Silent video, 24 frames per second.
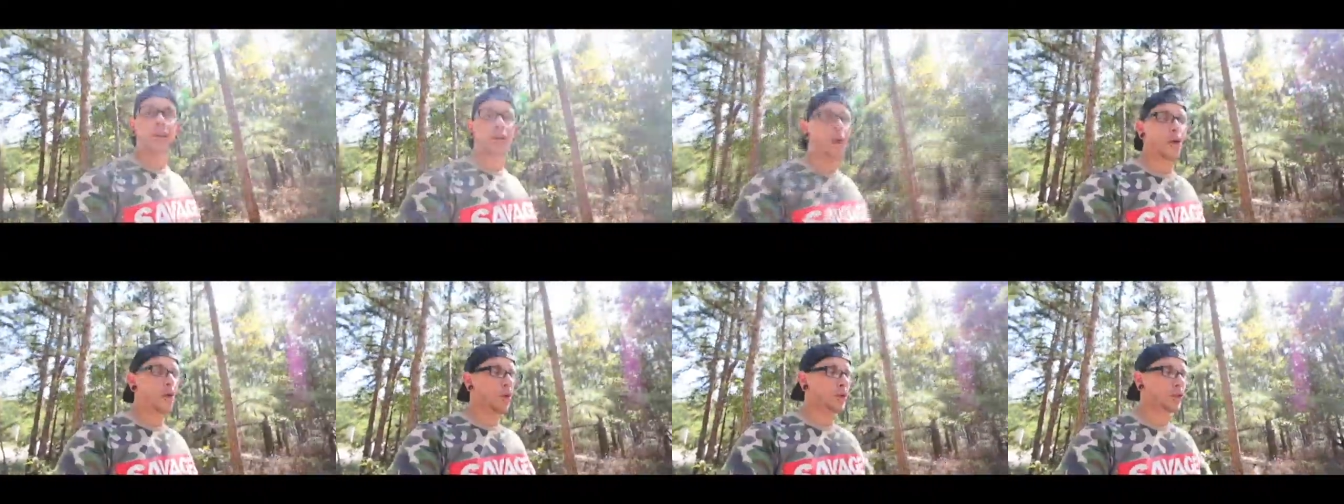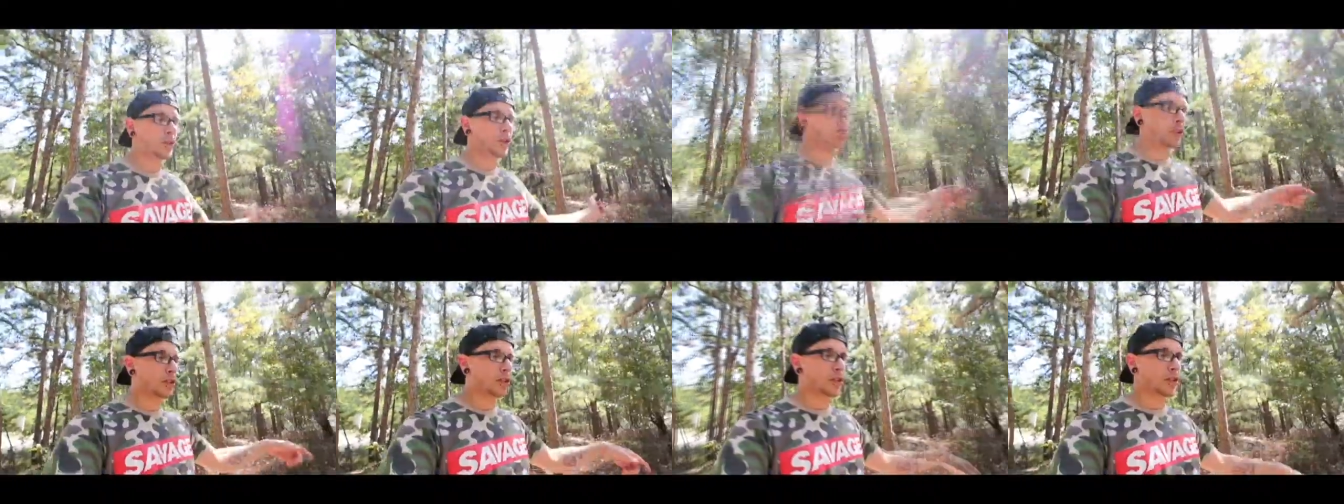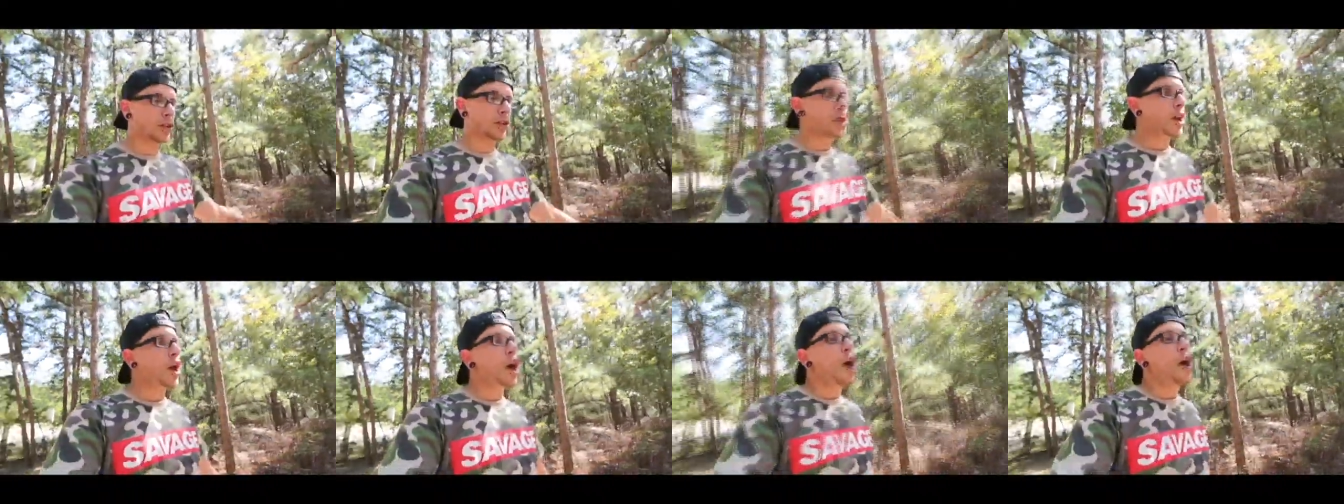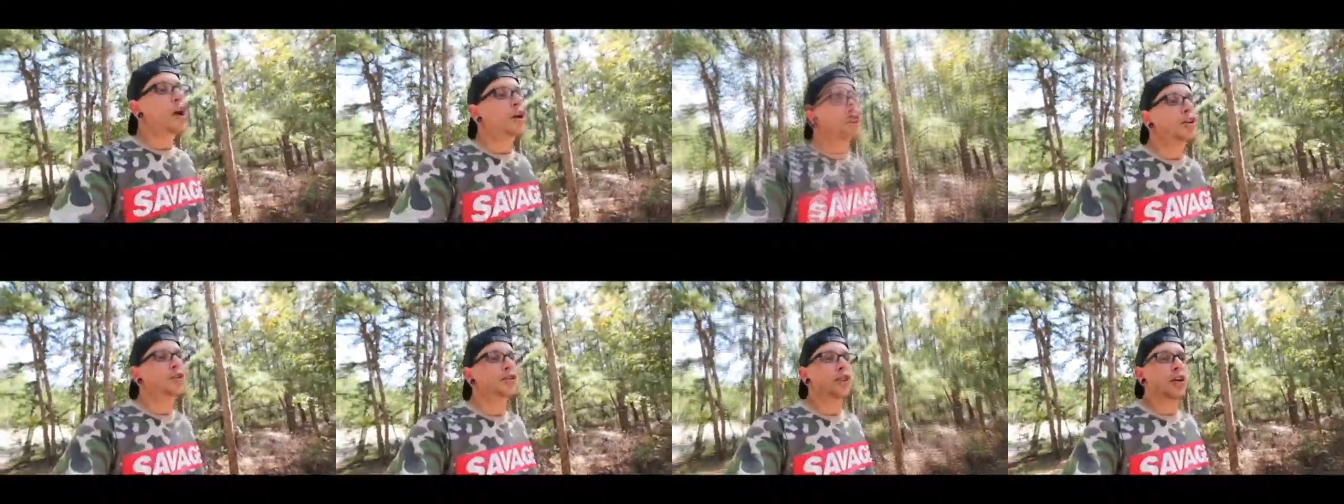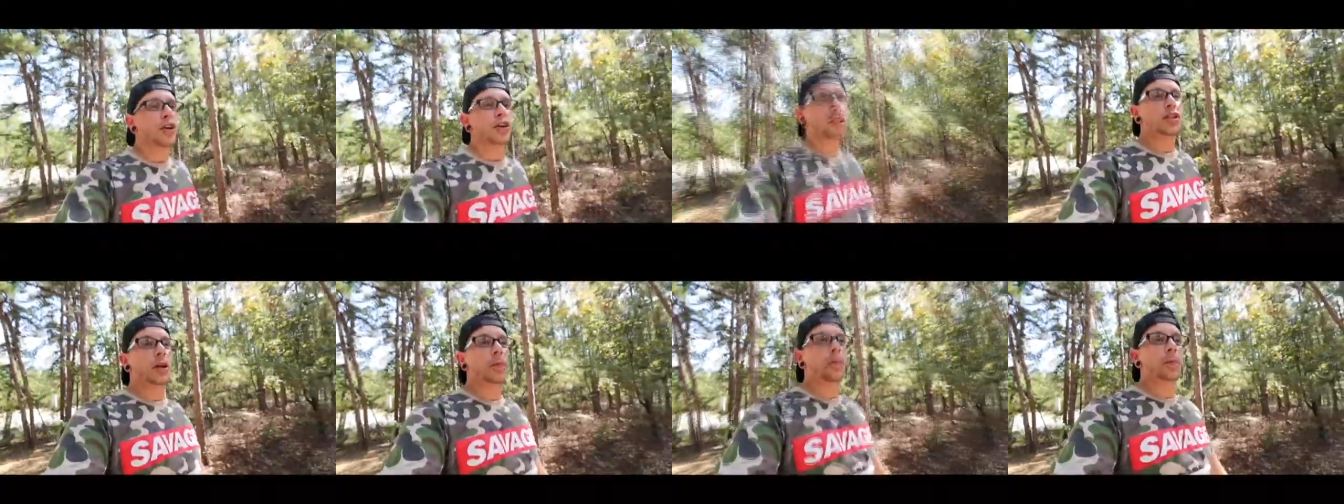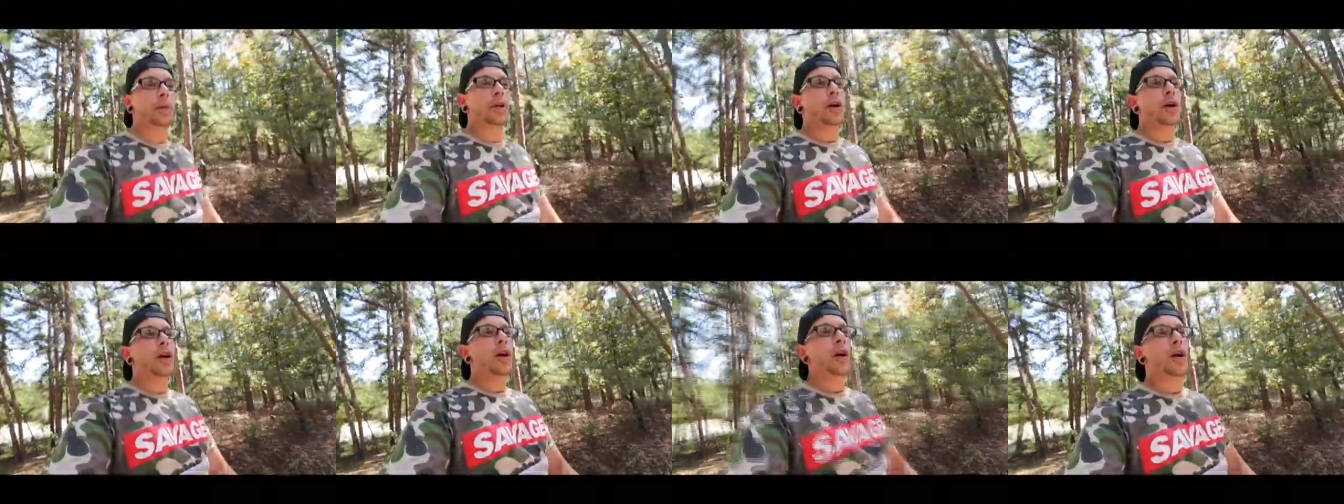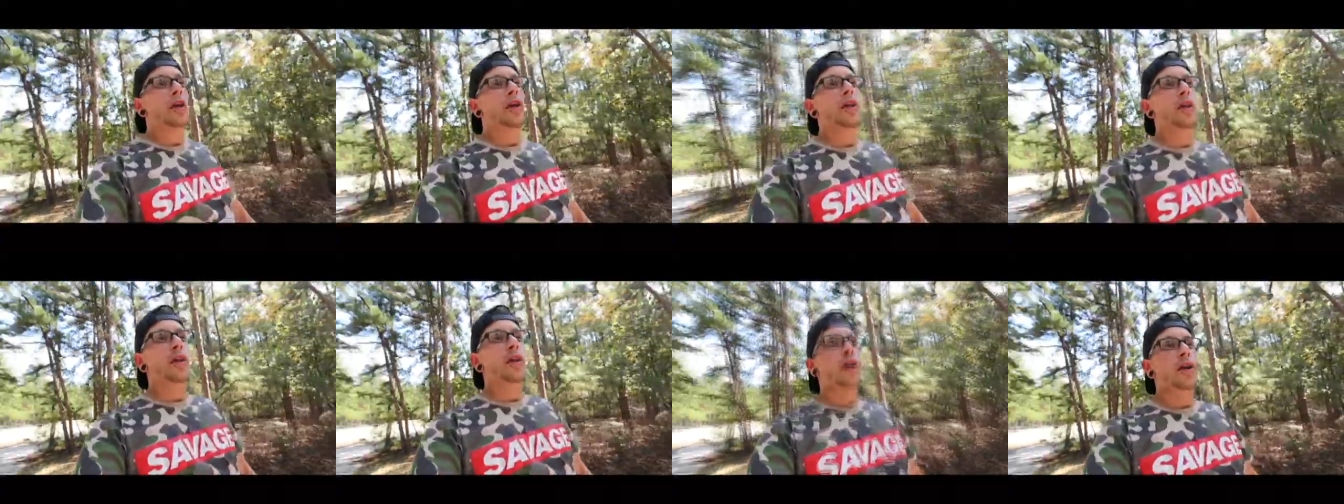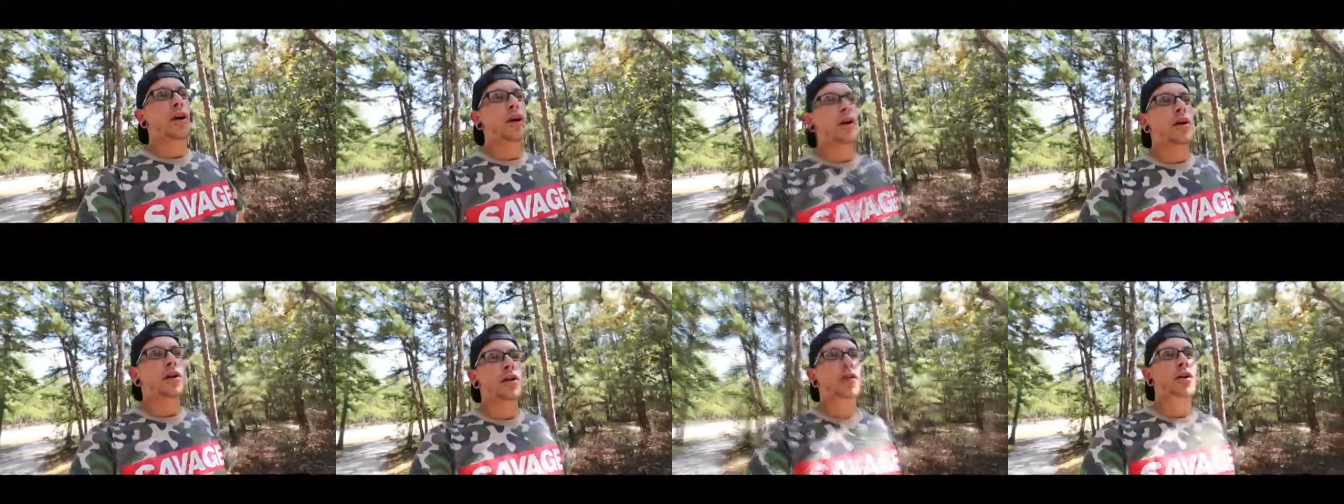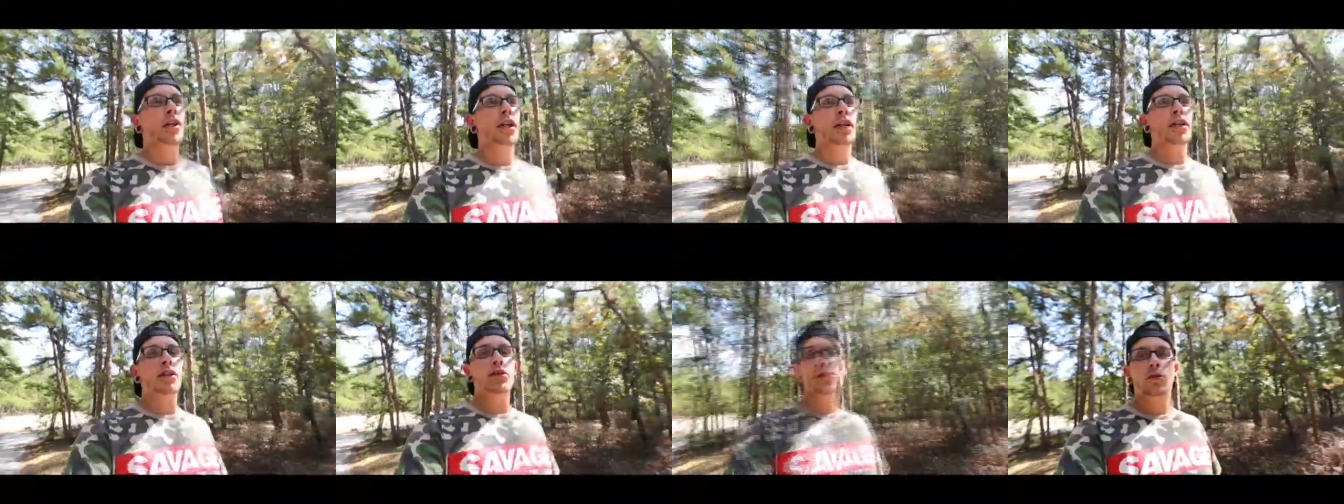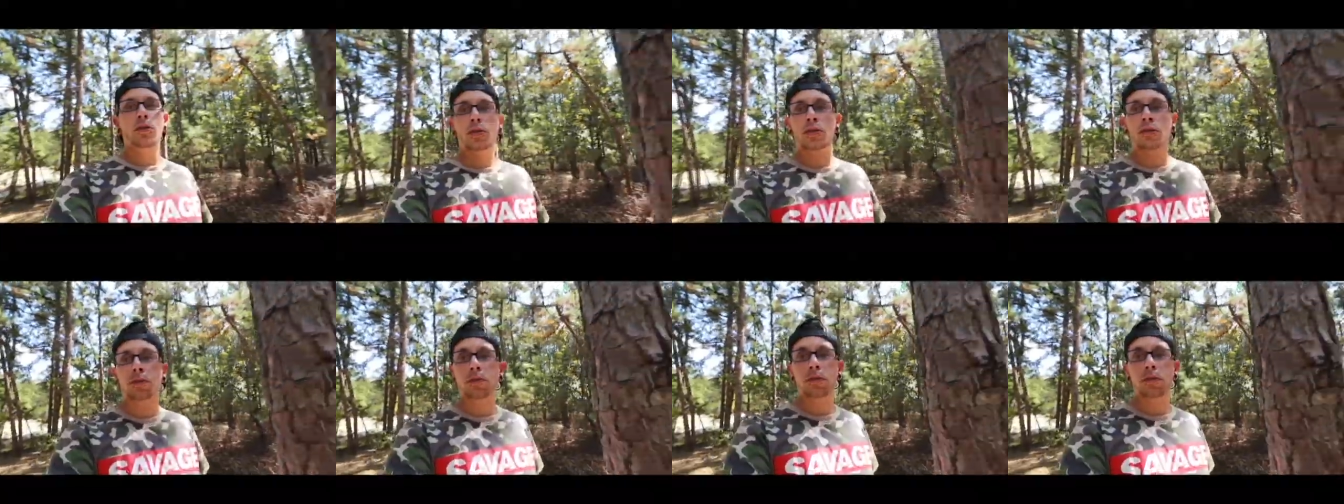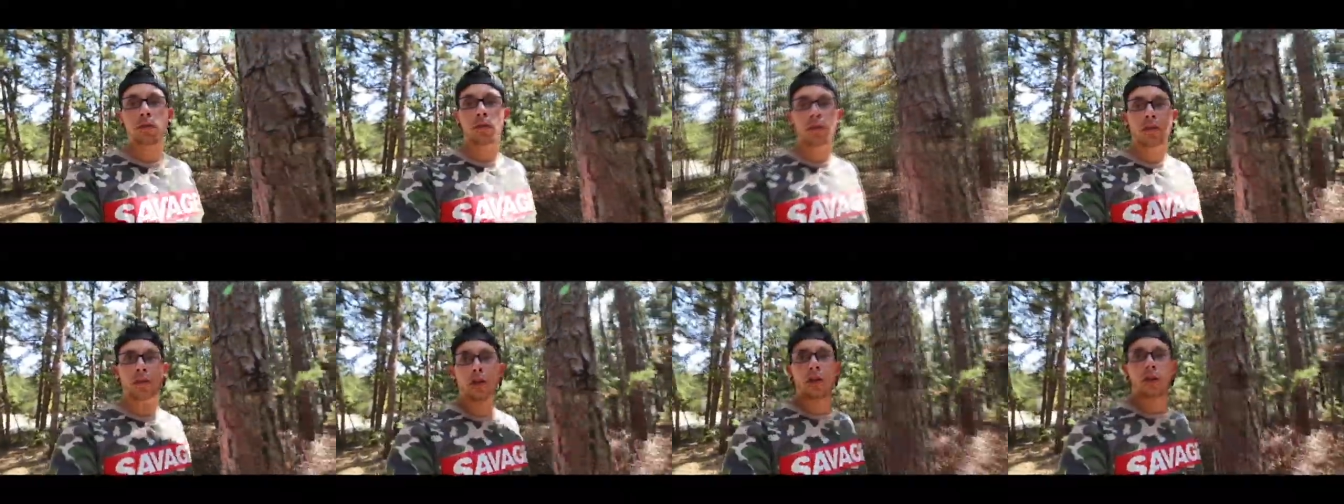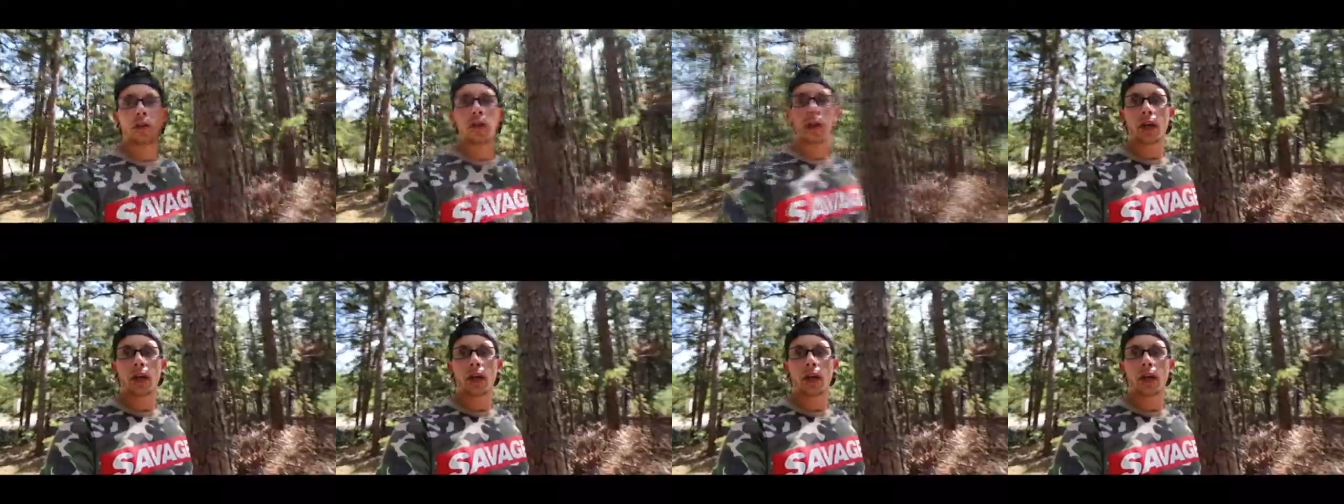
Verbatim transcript: Go just search up things to explore